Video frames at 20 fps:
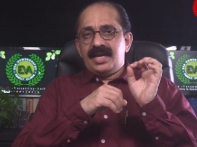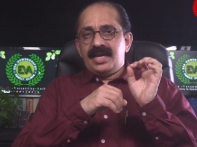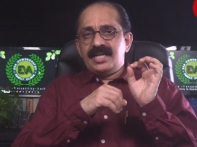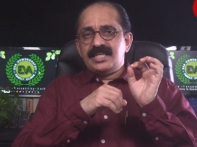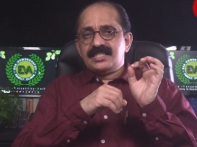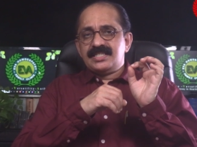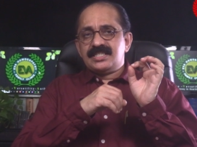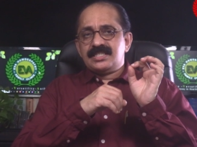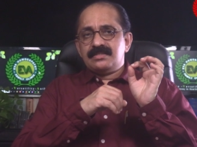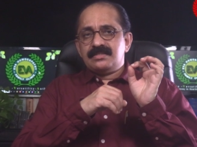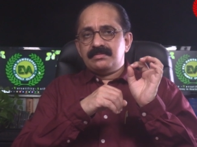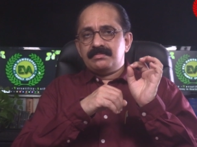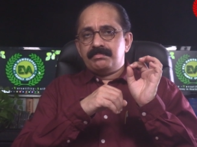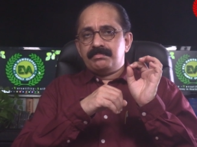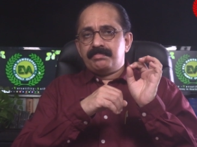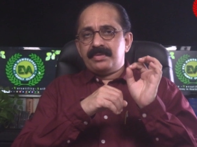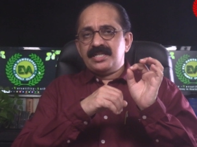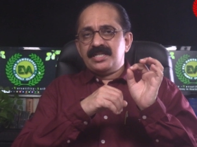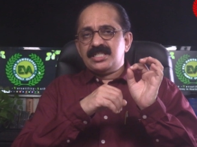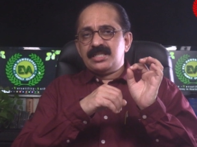Its
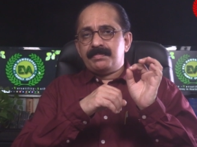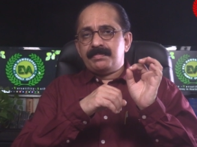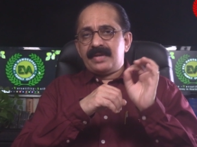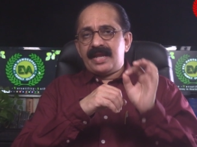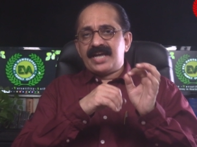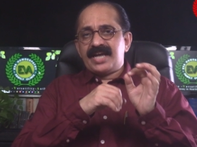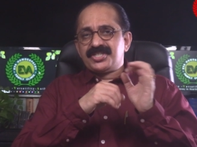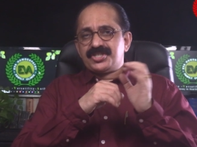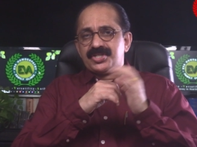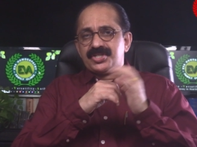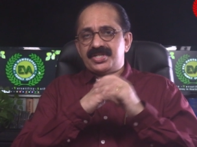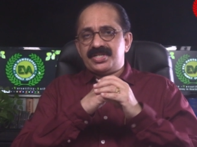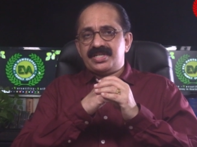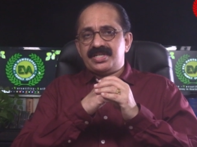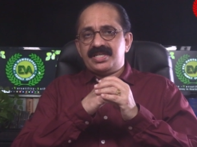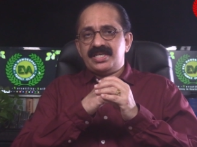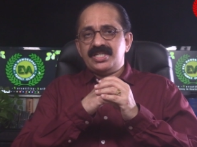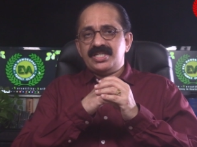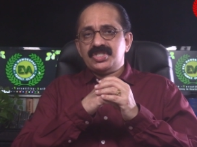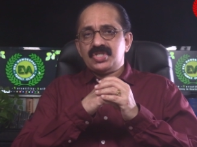principal action
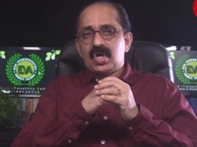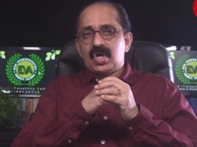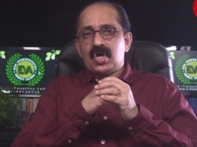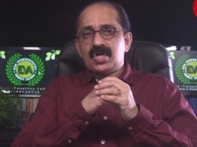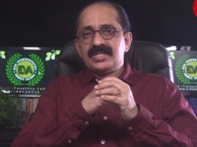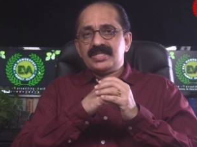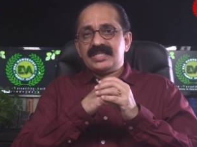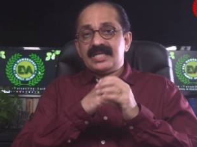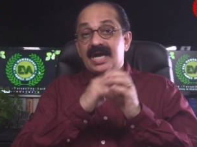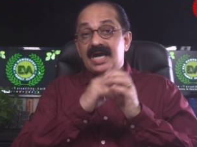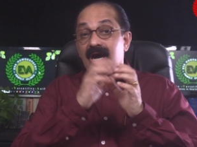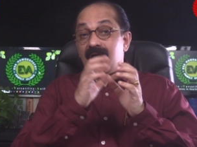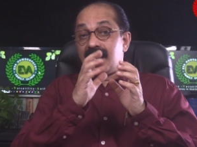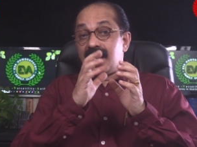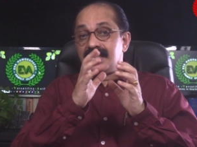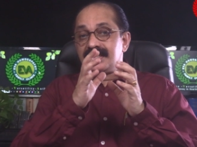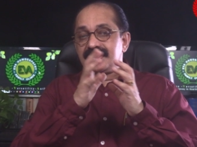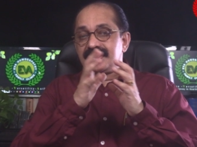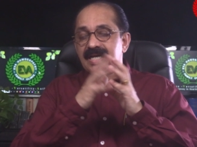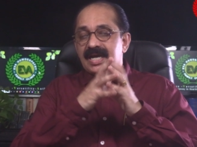is on the
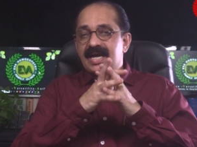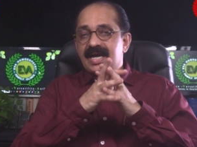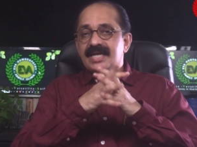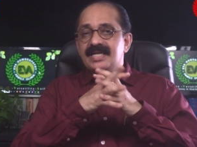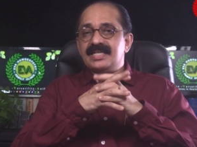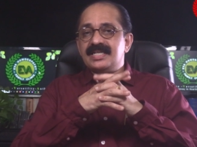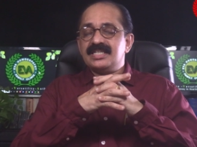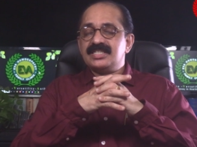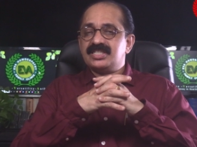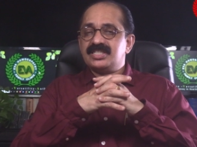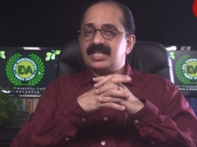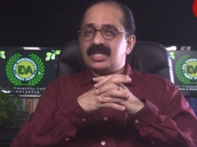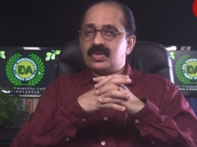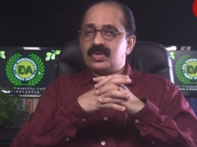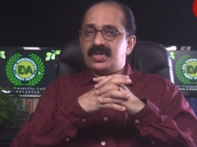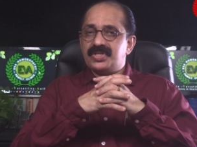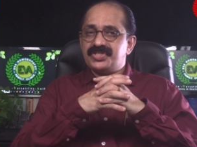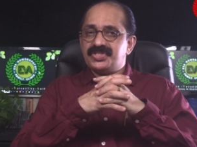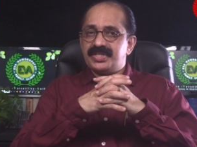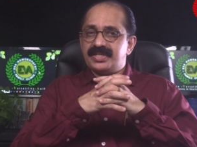heart and
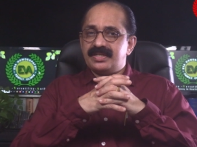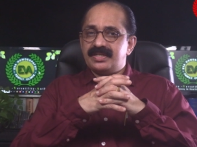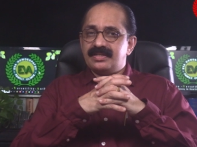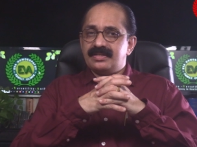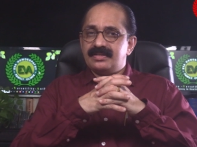circulation.